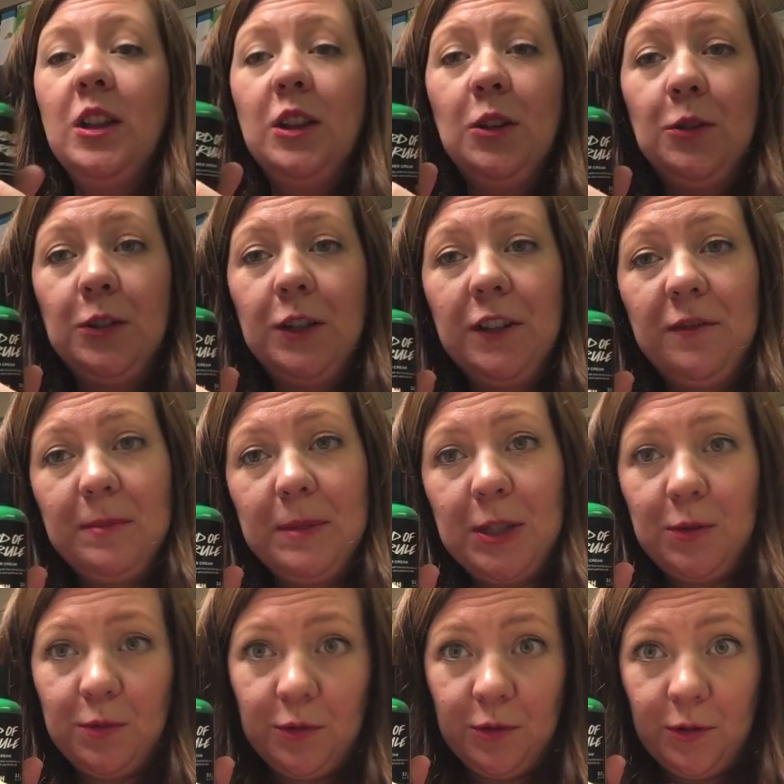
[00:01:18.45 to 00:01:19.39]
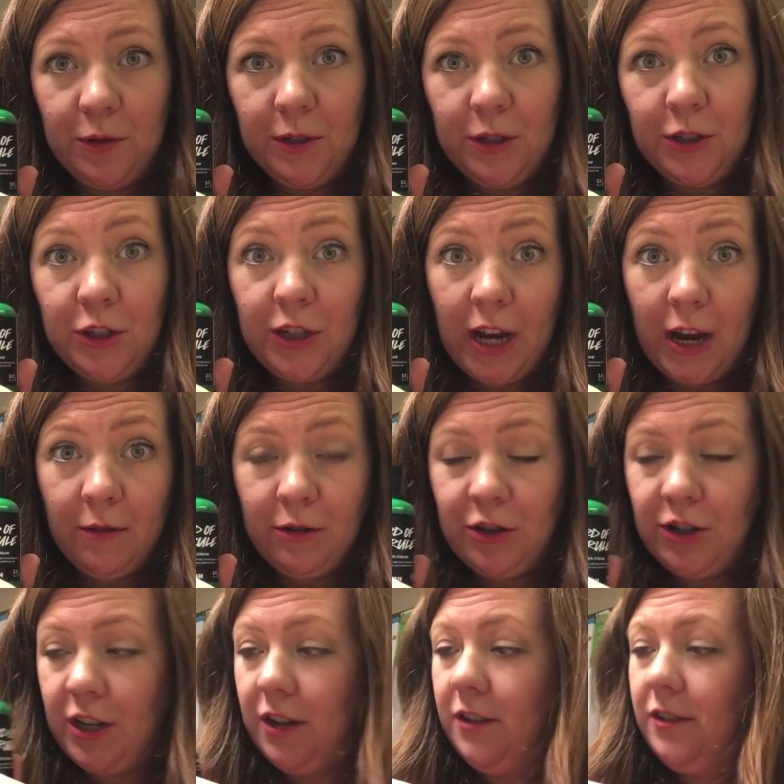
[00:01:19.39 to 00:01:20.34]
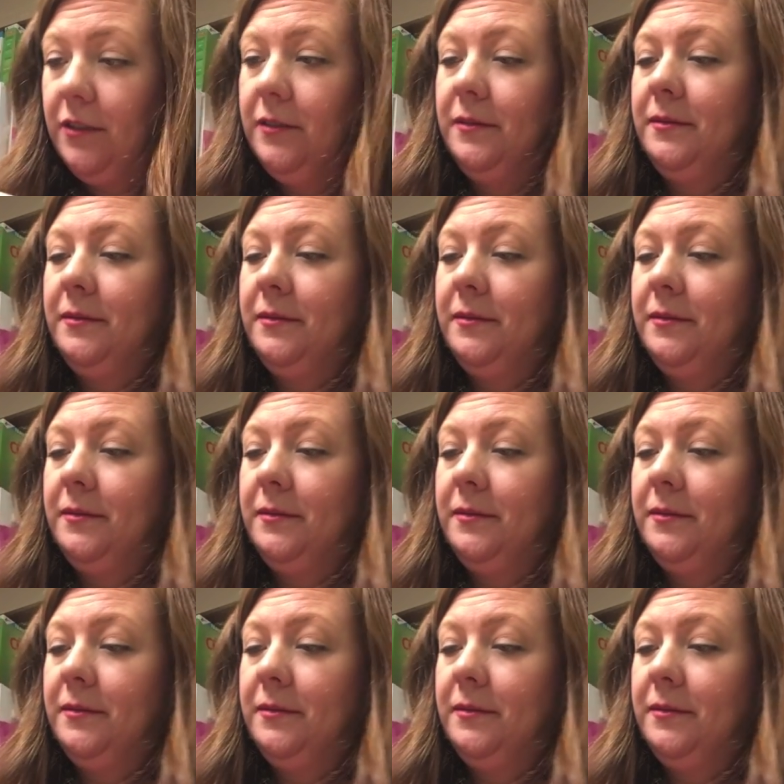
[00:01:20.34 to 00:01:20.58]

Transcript: Lord of Misrule shower gel.